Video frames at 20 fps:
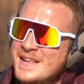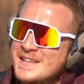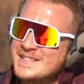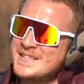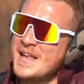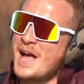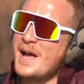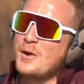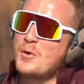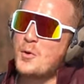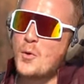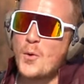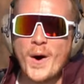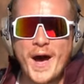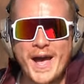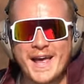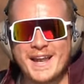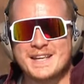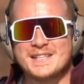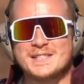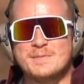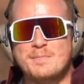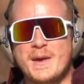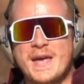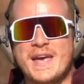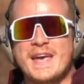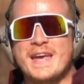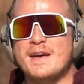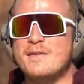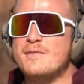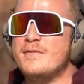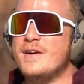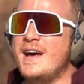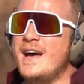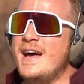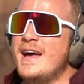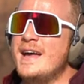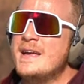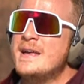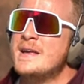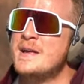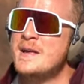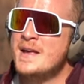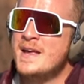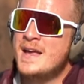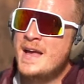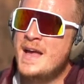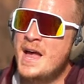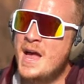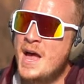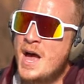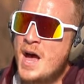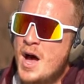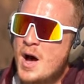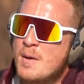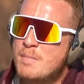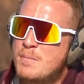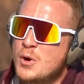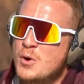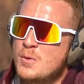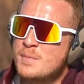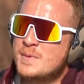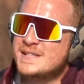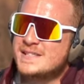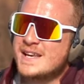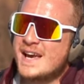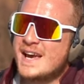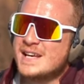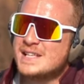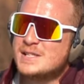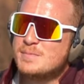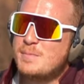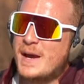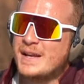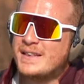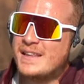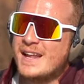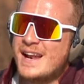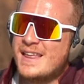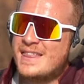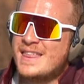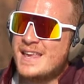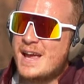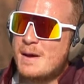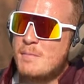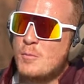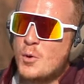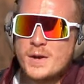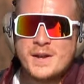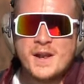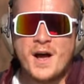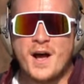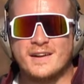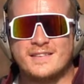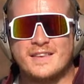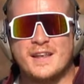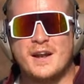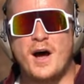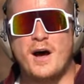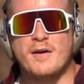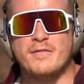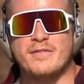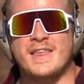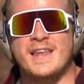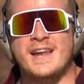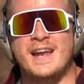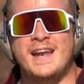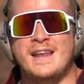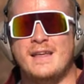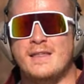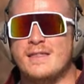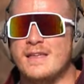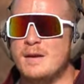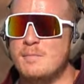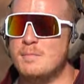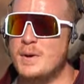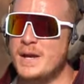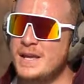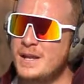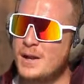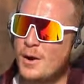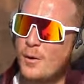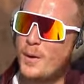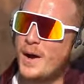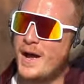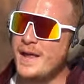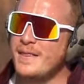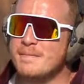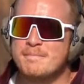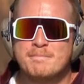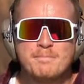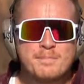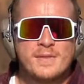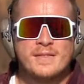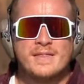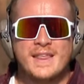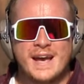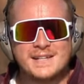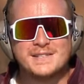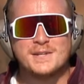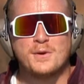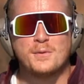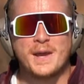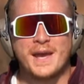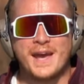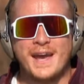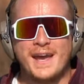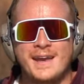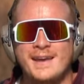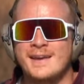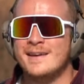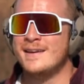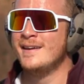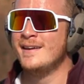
It's not quite as big of a boom as I expected. I think I more knocked it off than anything. But you know what? That's okay.